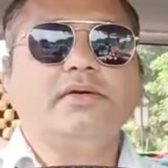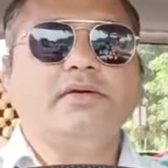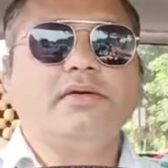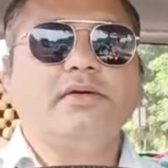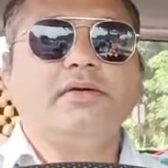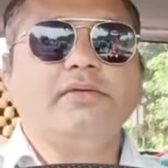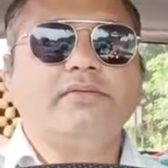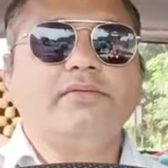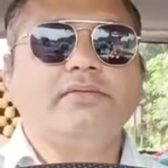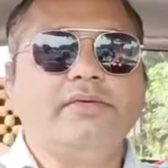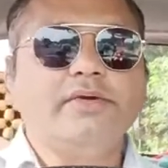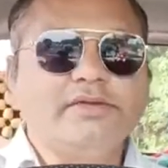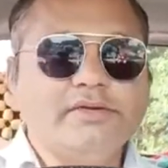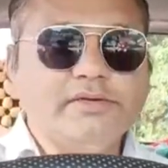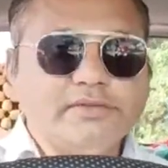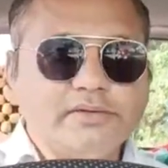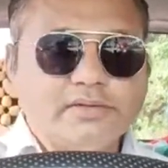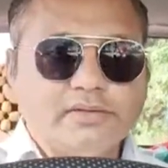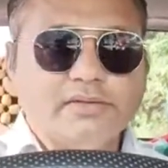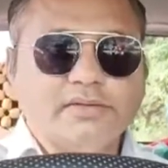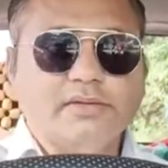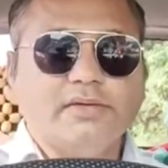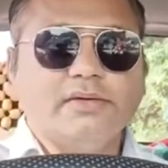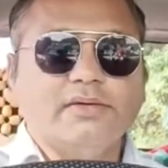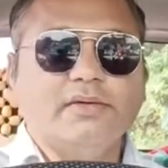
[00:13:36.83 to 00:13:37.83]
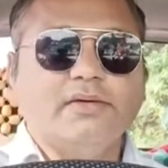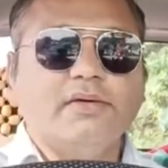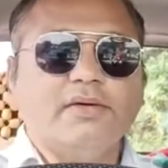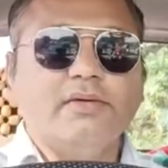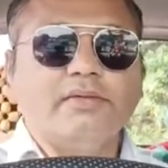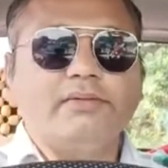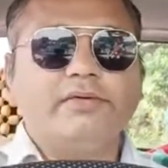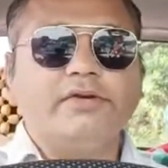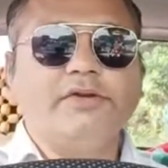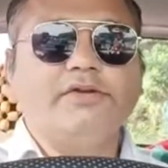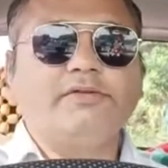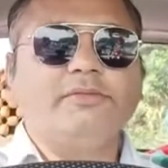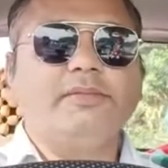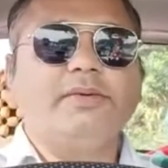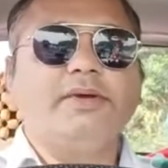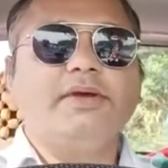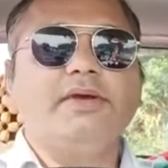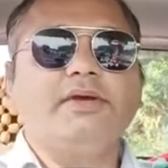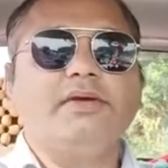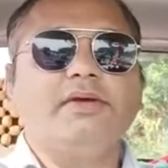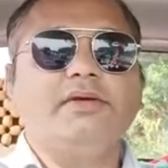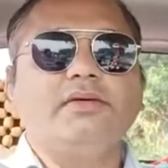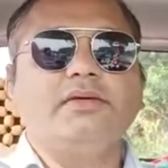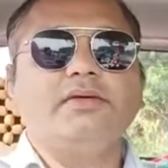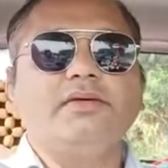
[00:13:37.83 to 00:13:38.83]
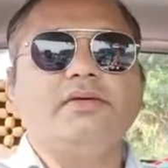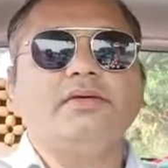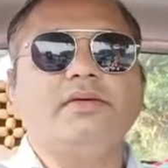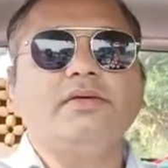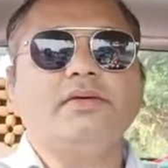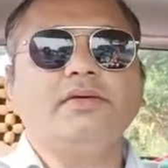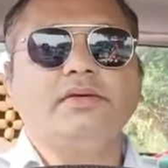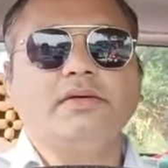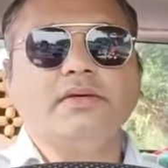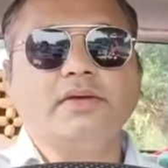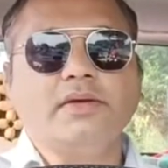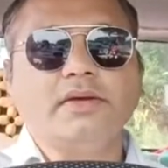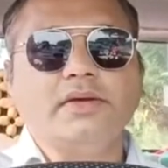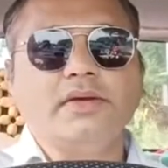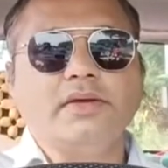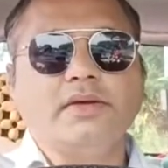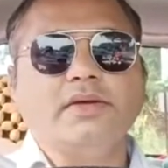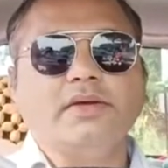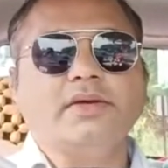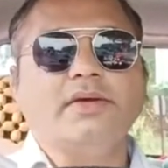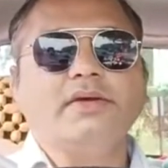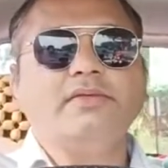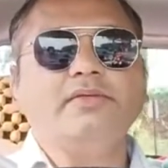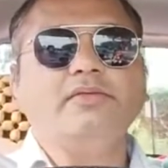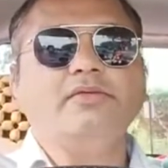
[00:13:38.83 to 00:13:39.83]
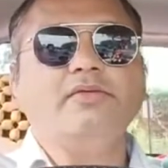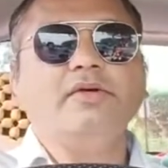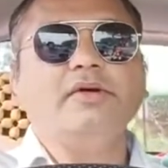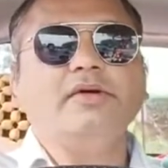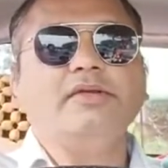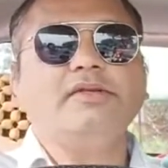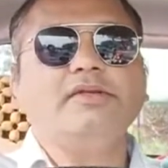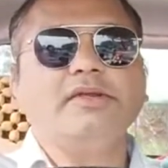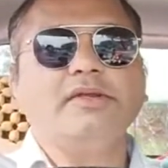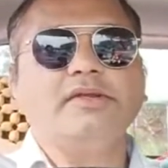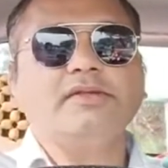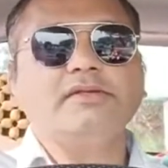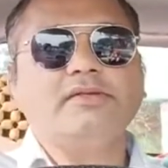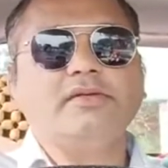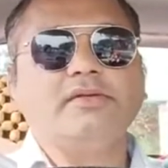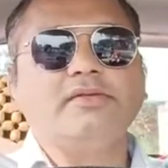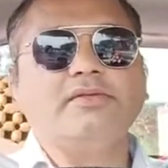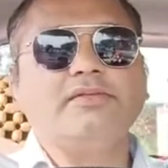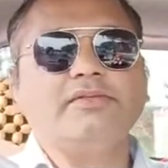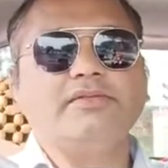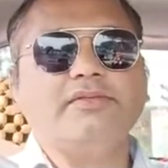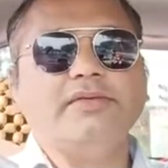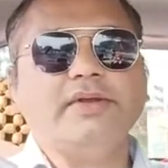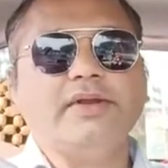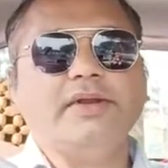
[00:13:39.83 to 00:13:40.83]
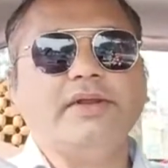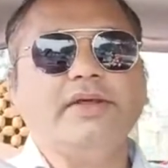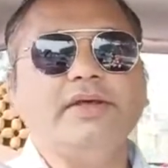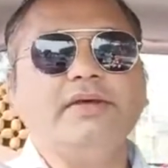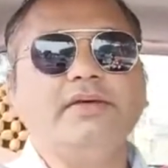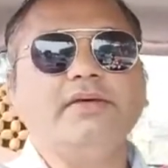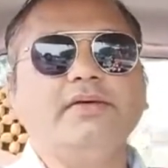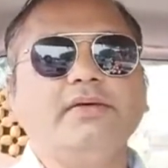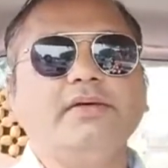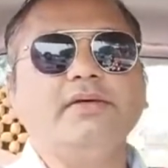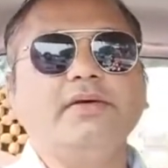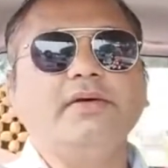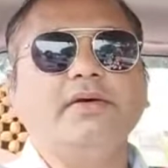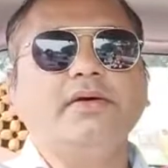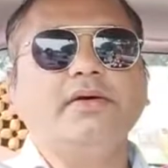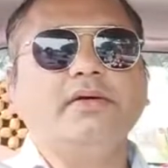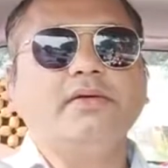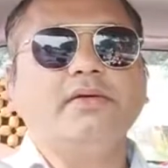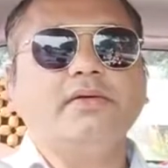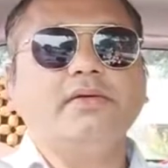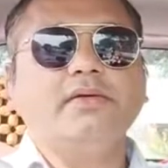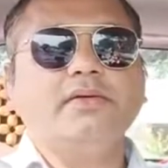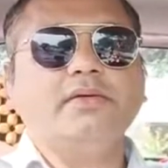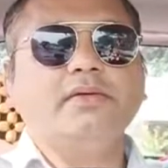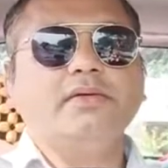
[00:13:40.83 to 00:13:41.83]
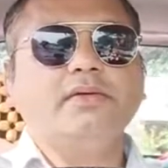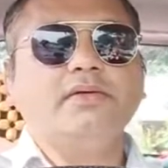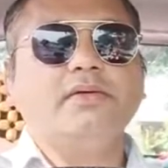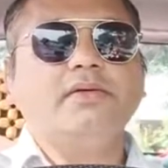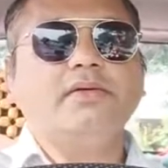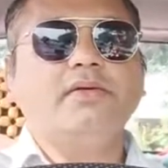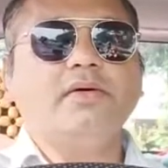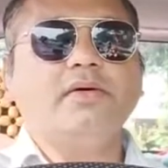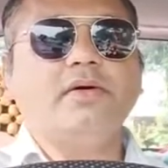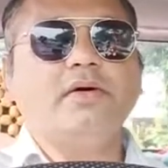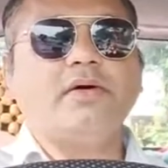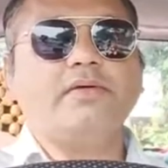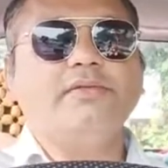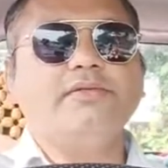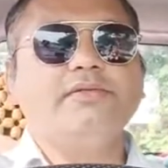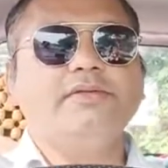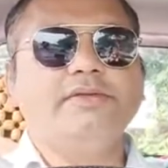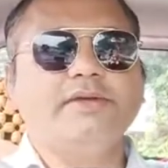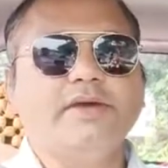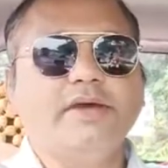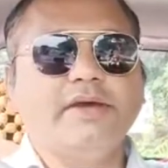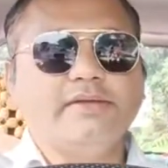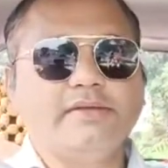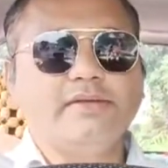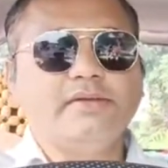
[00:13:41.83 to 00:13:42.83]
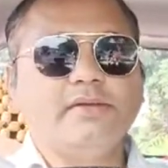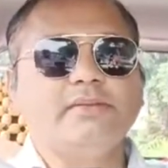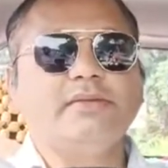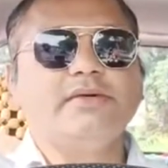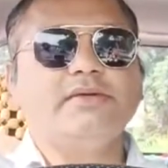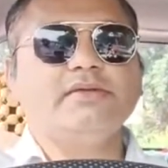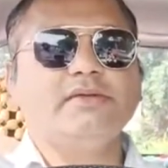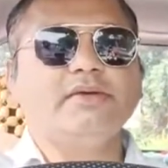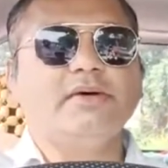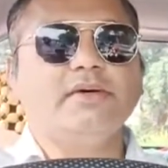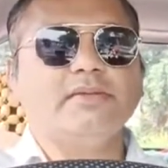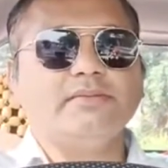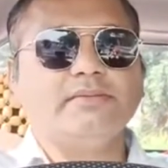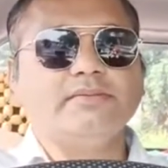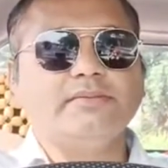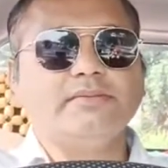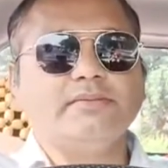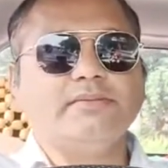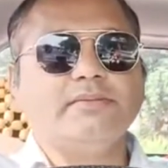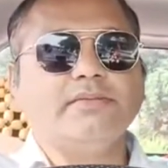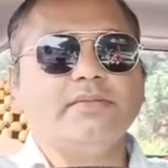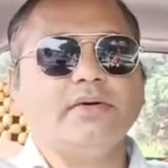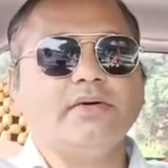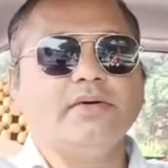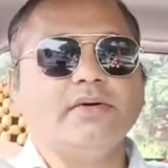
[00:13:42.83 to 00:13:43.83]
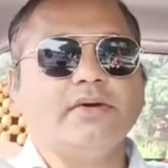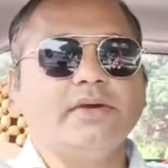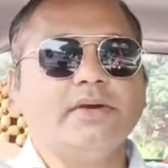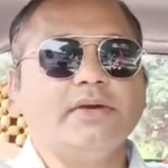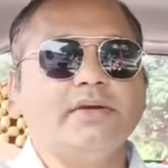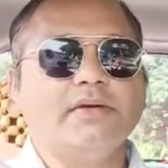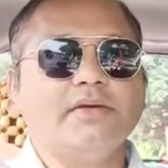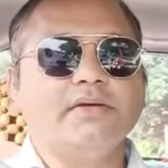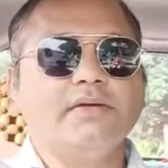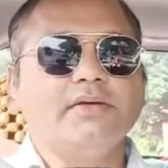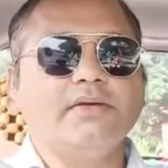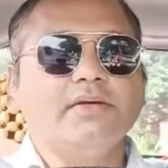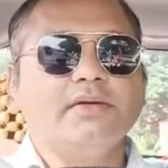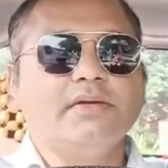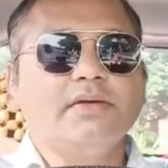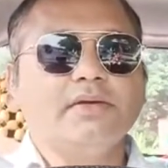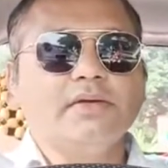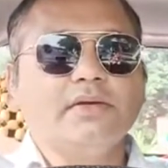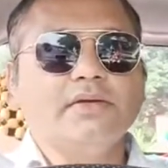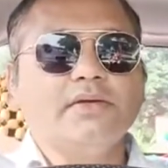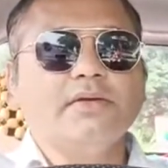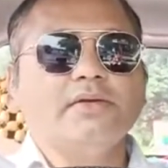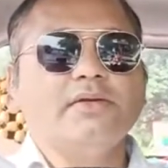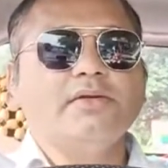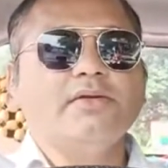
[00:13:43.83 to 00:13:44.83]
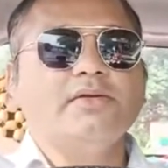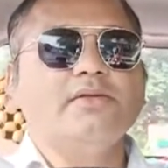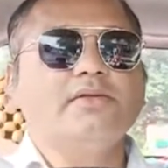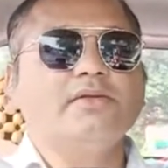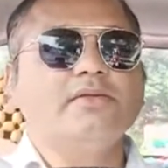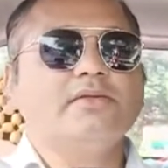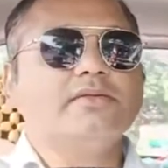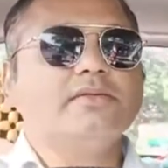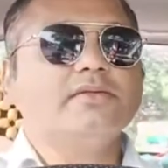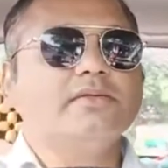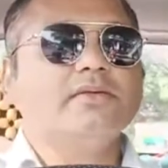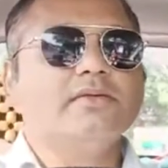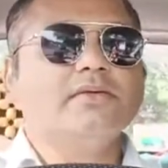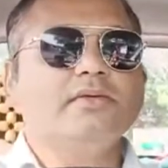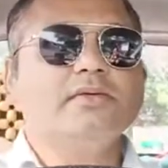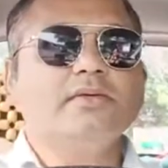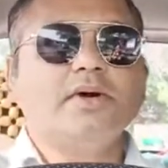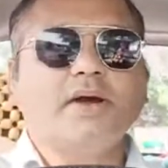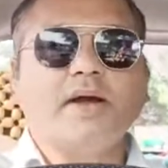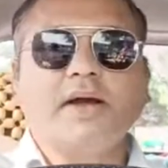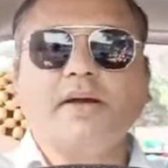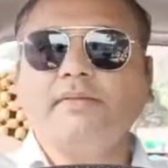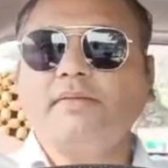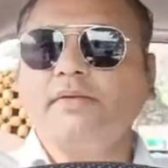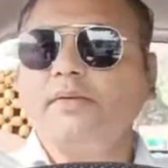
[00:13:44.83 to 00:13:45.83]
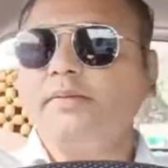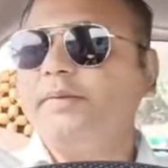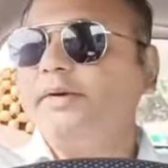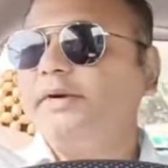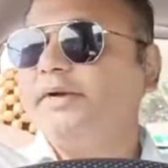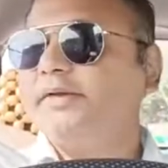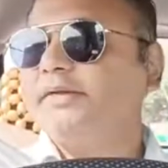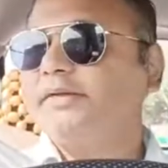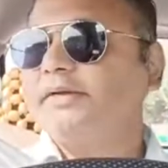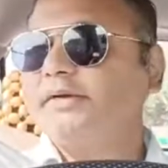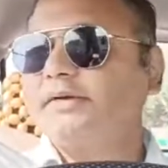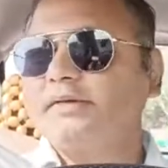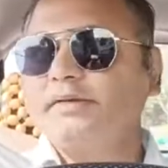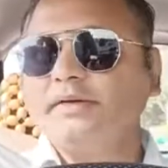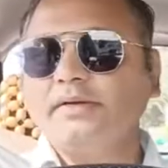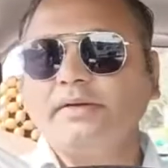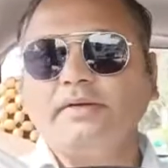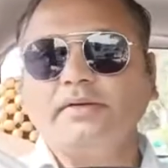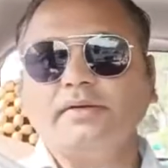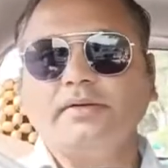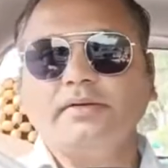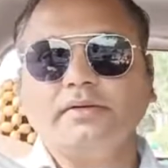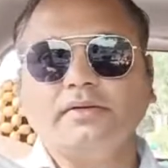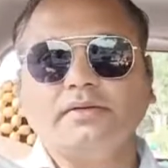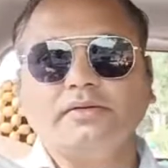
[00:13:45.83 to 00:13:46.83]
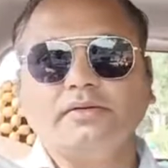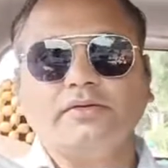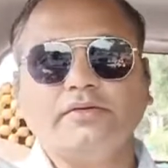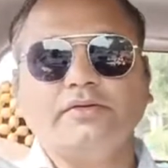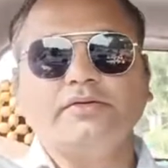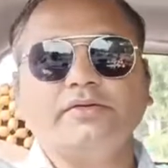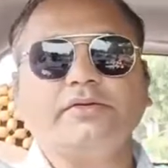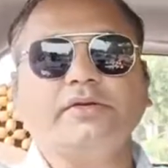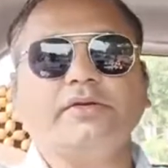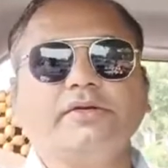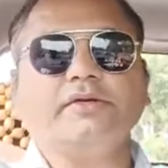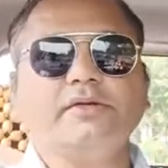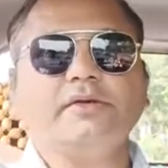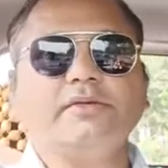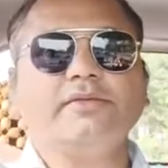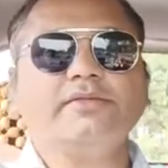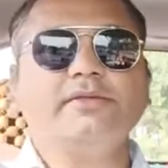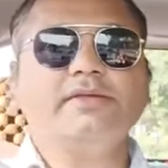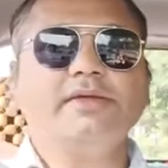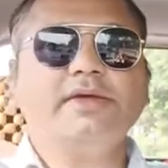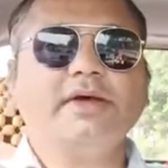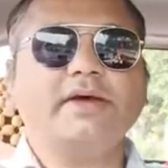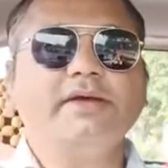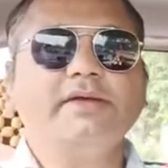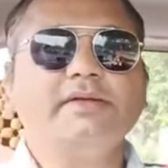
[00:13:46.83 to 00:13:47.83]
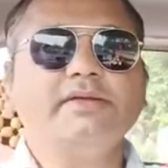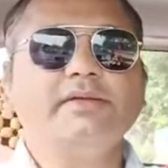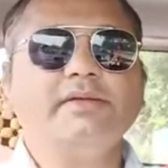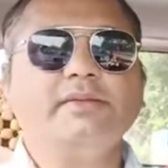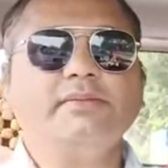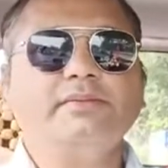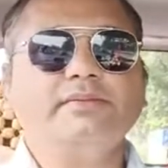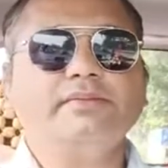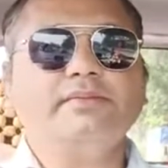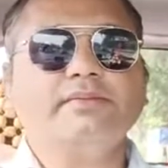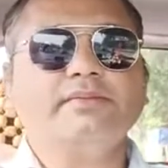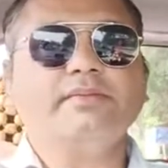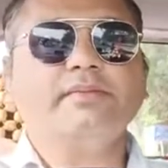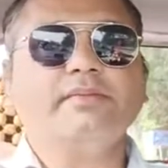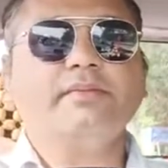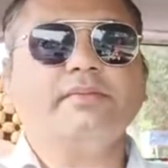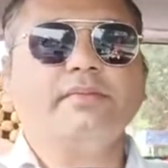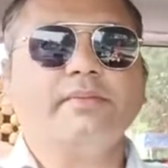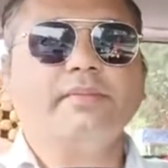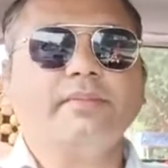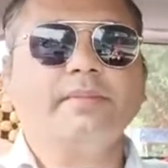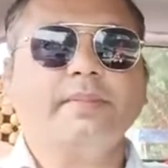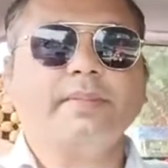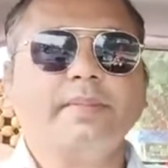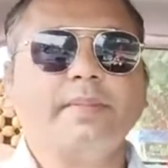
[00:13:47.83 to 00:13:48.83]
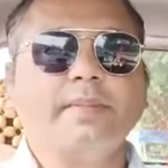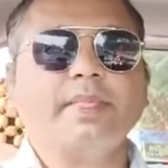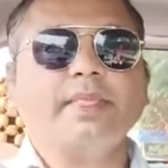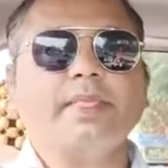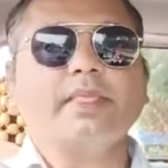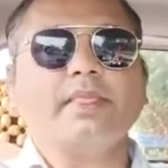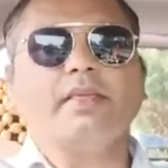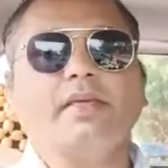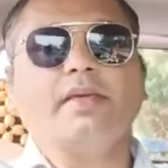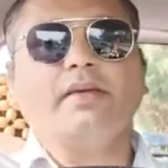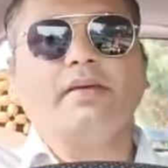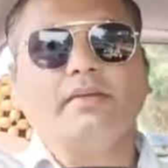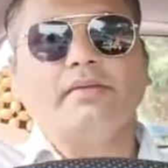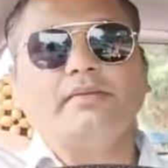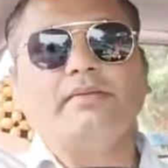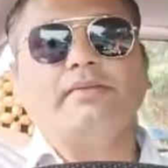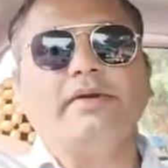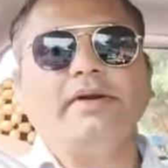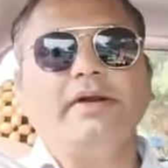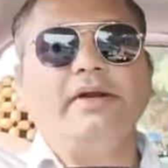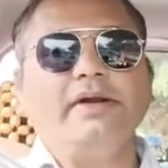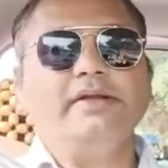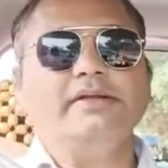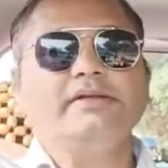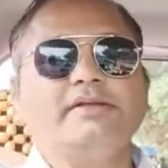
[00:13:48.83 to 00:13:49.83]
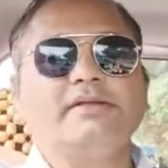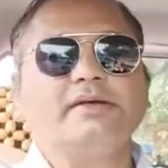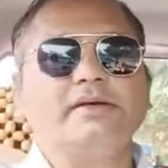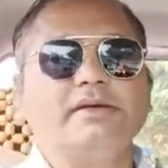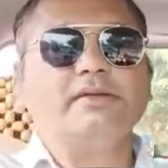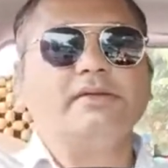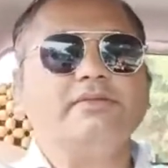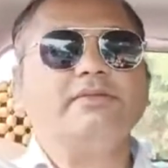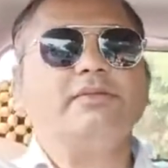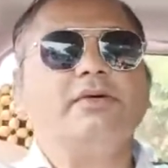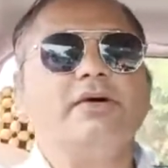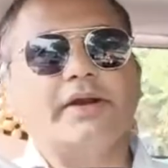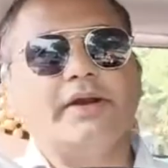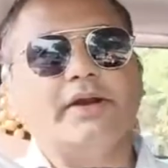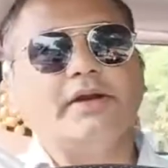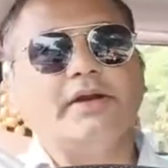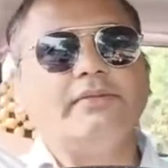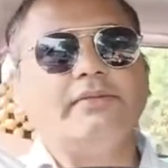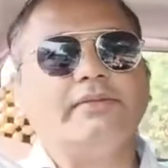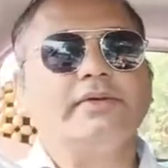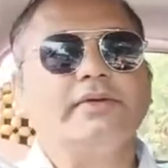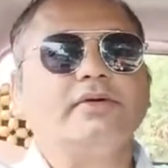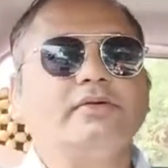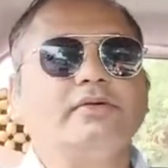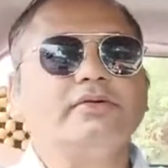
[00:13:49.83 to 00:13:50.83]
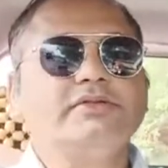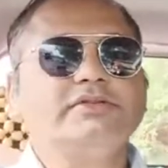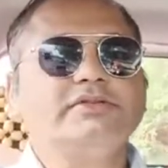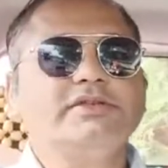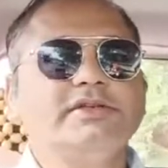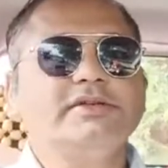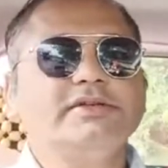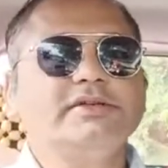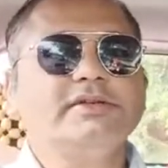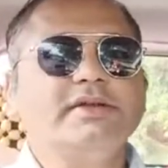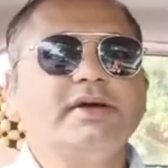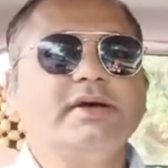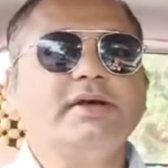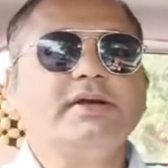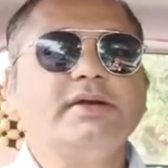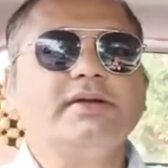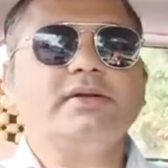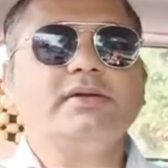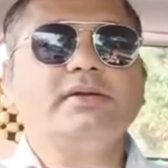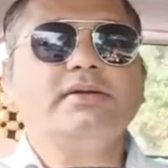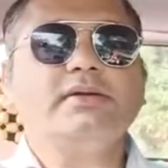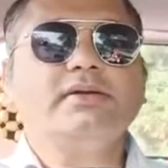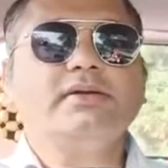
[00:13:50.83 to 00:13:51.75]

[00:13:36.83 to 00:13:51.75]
which may give you a sense of feeling of CISM exam. Okay, so I will be discussing questions of CISM. We'll discuss what kind of questions are